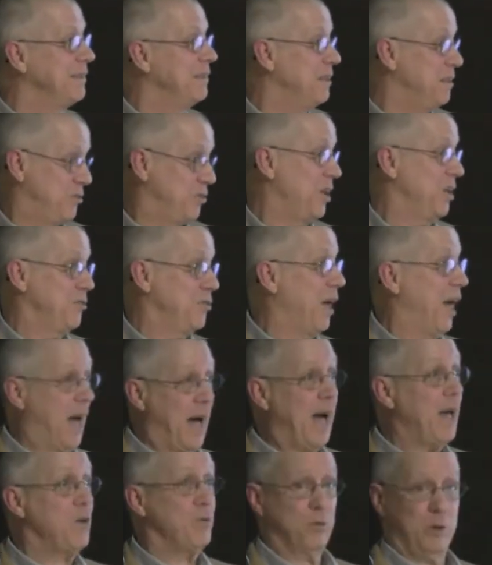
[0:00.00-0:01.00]
he says,
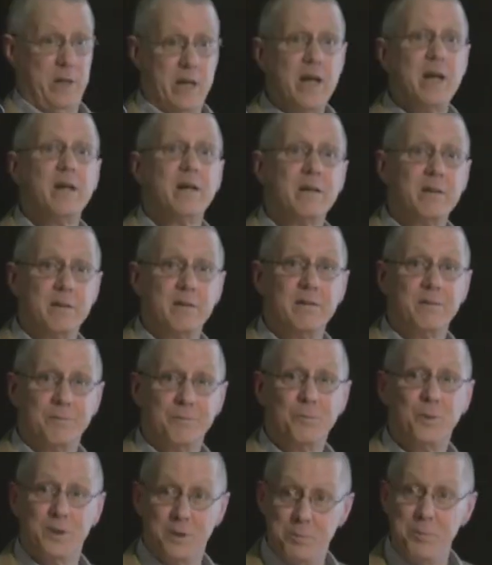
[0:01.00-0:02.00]
I don't care
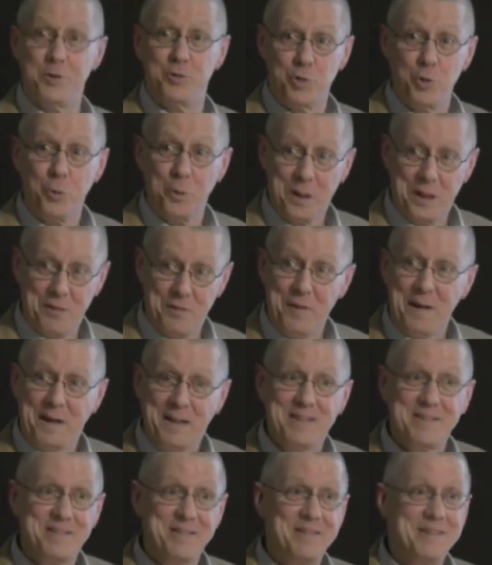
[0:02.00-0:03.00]
what the majority
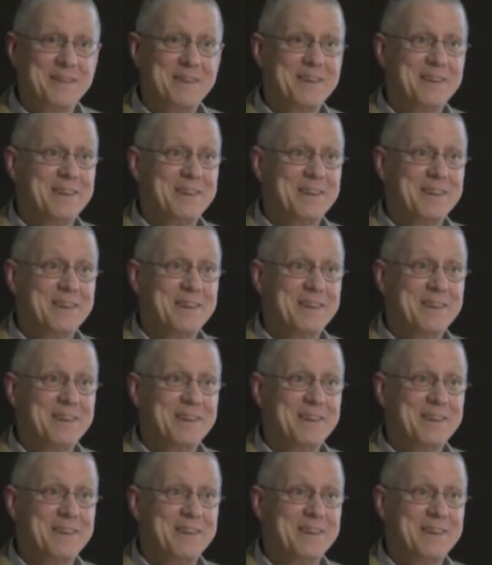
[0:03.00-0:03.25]
thinks.